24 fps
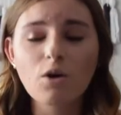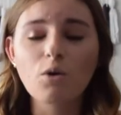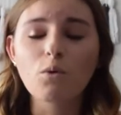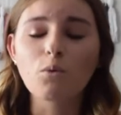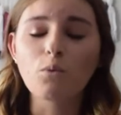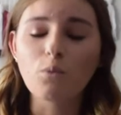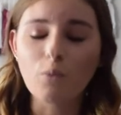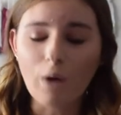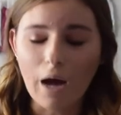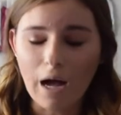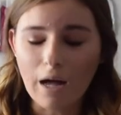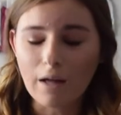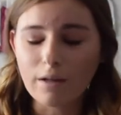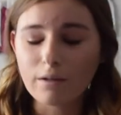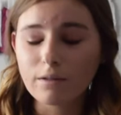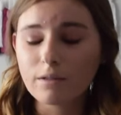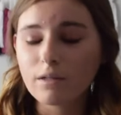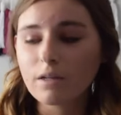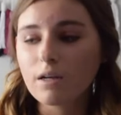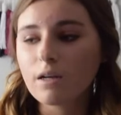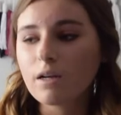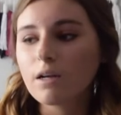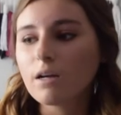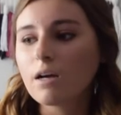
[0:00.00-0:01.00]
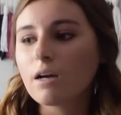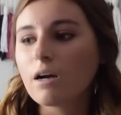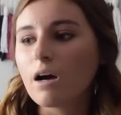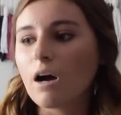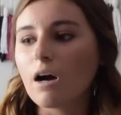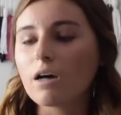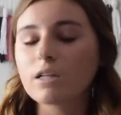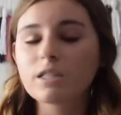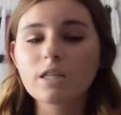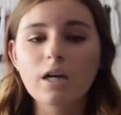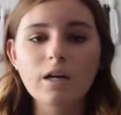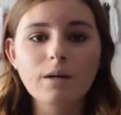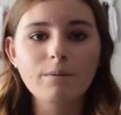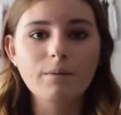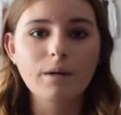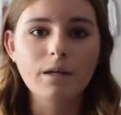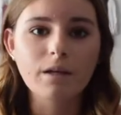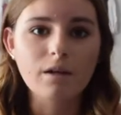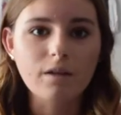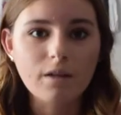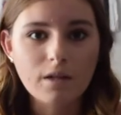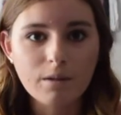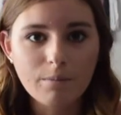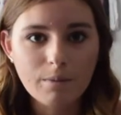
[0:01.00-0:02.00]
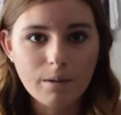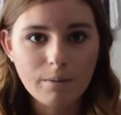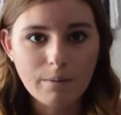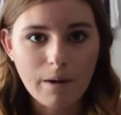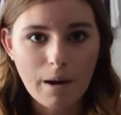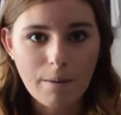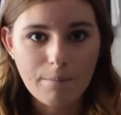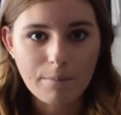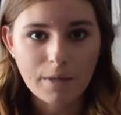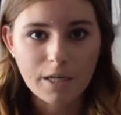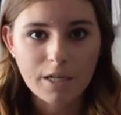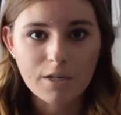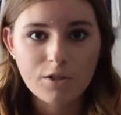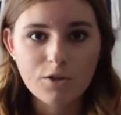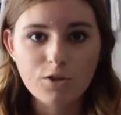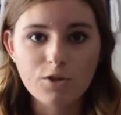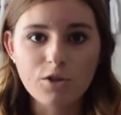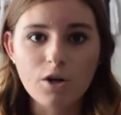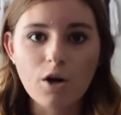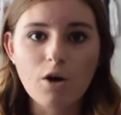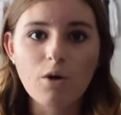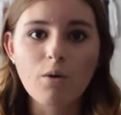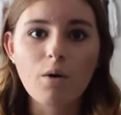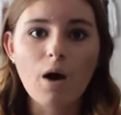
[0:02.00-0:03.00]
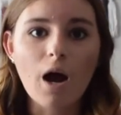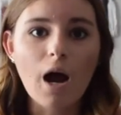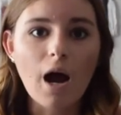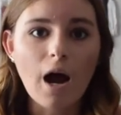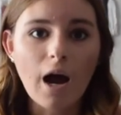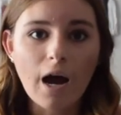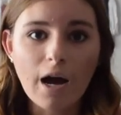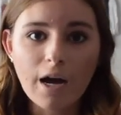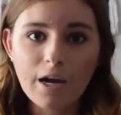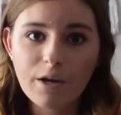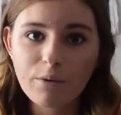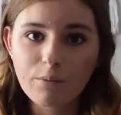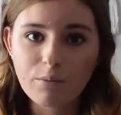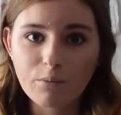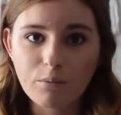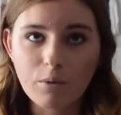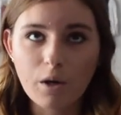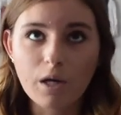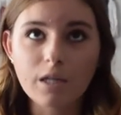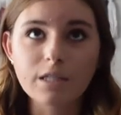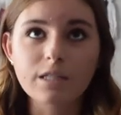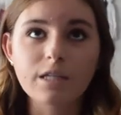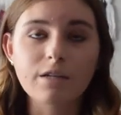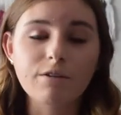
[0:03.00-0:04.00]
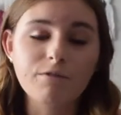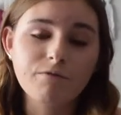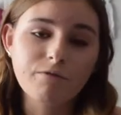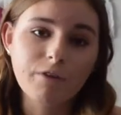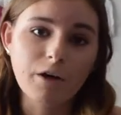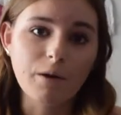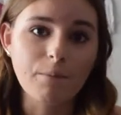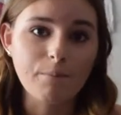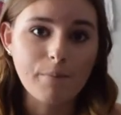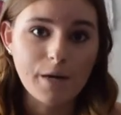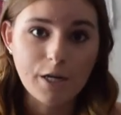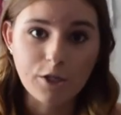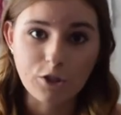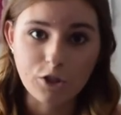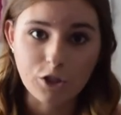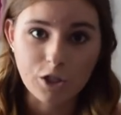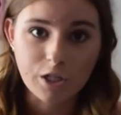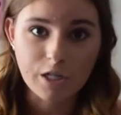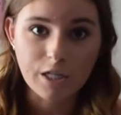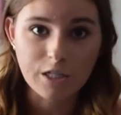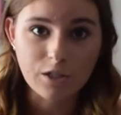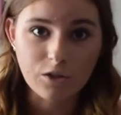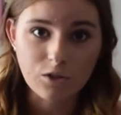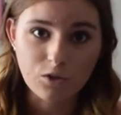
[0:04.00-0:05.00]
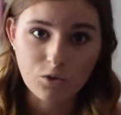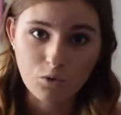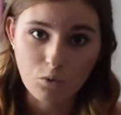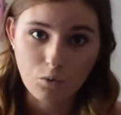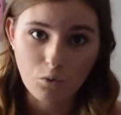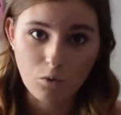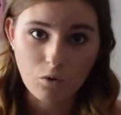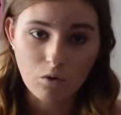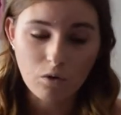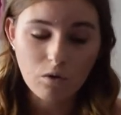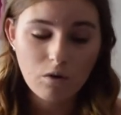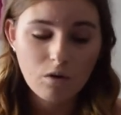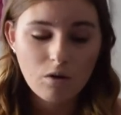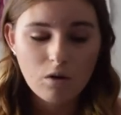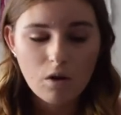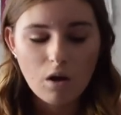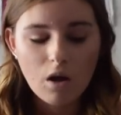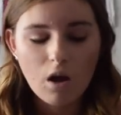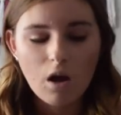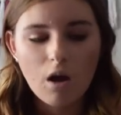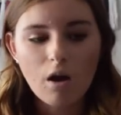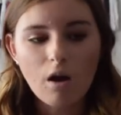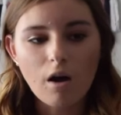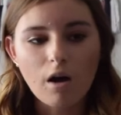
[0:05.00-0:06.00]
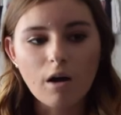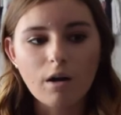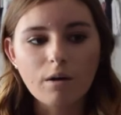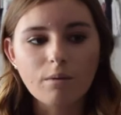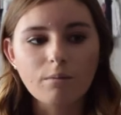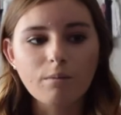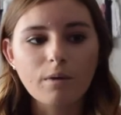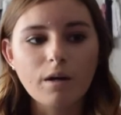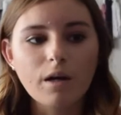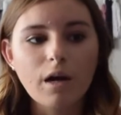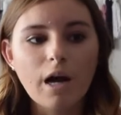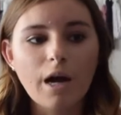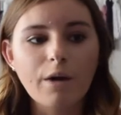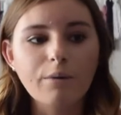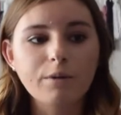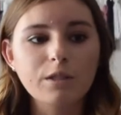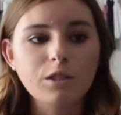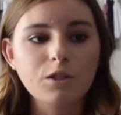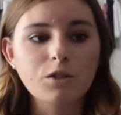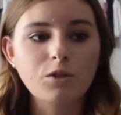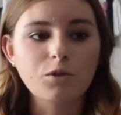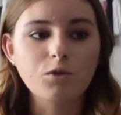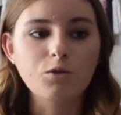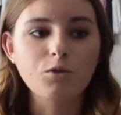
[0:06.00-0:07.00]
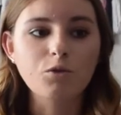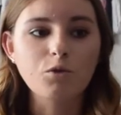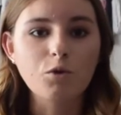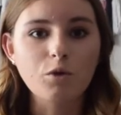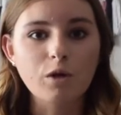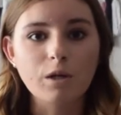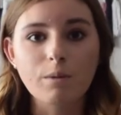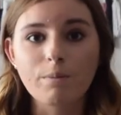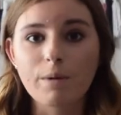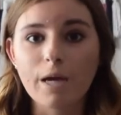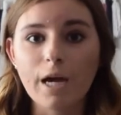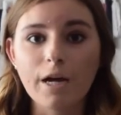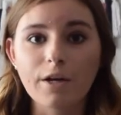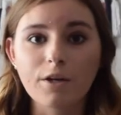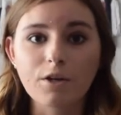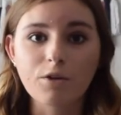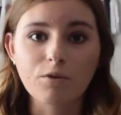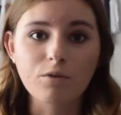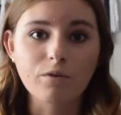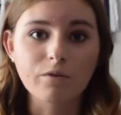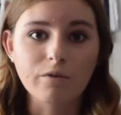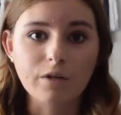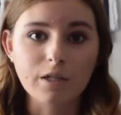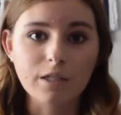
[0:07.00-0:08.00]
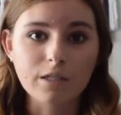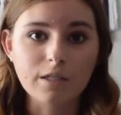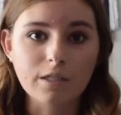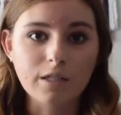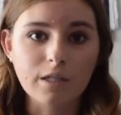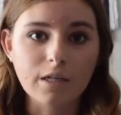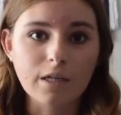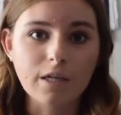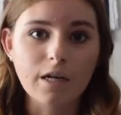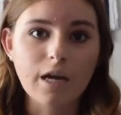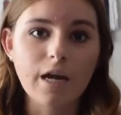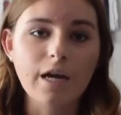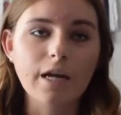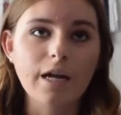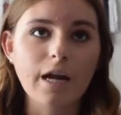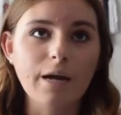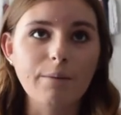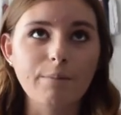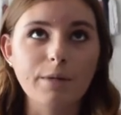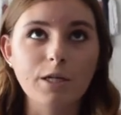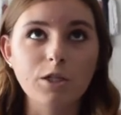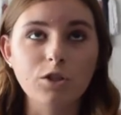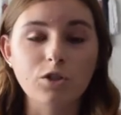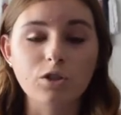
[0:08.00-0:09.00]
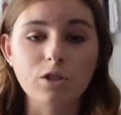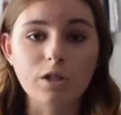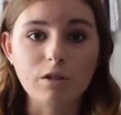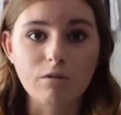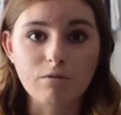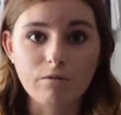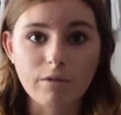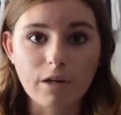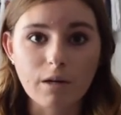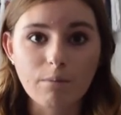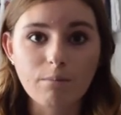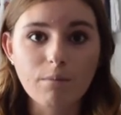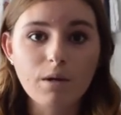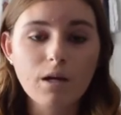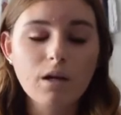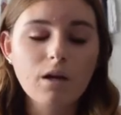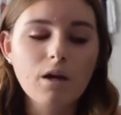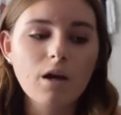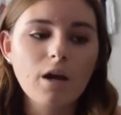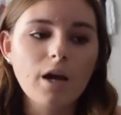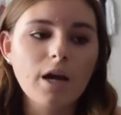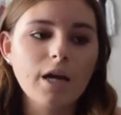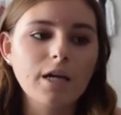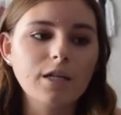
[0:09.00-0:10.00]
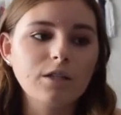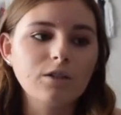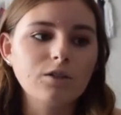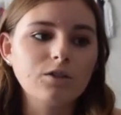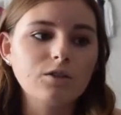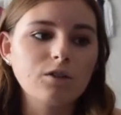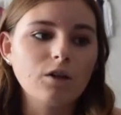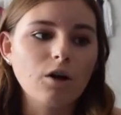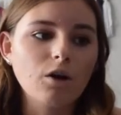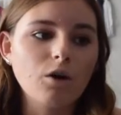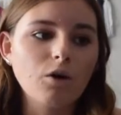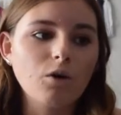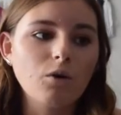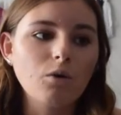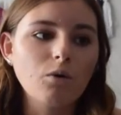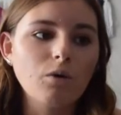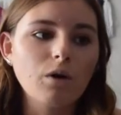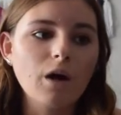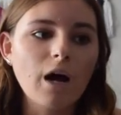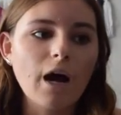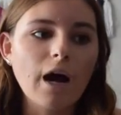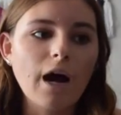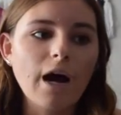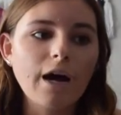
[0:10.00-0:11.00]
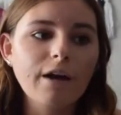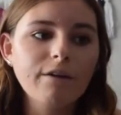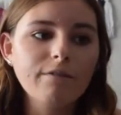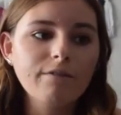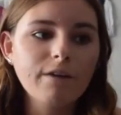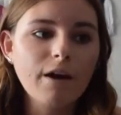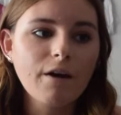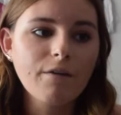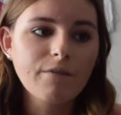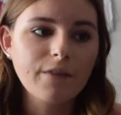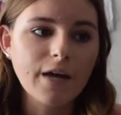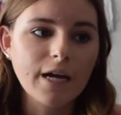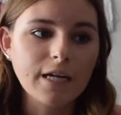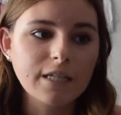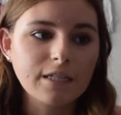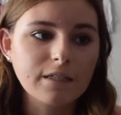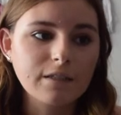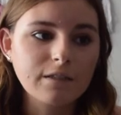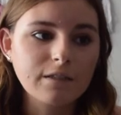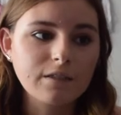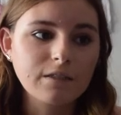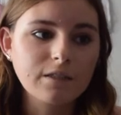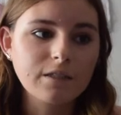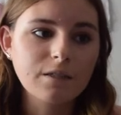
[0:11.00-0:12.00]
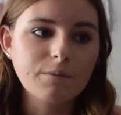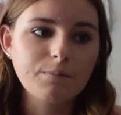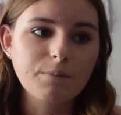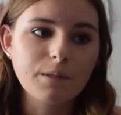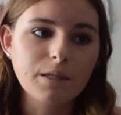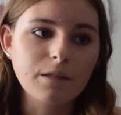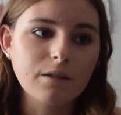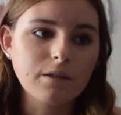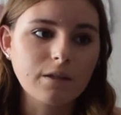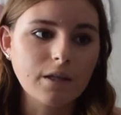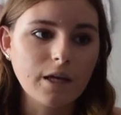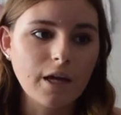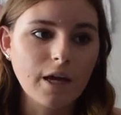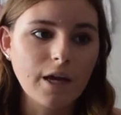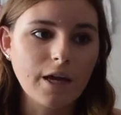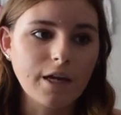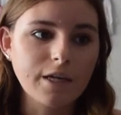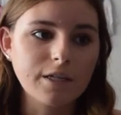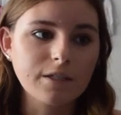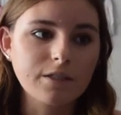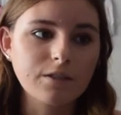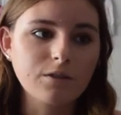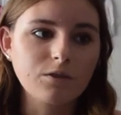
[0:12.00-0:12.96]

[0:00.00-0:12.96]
Well, I'll talk about a little bit about me. So I was a film major in school. I went to Quinnipiac University and I majored in film. And so I found that to be the case.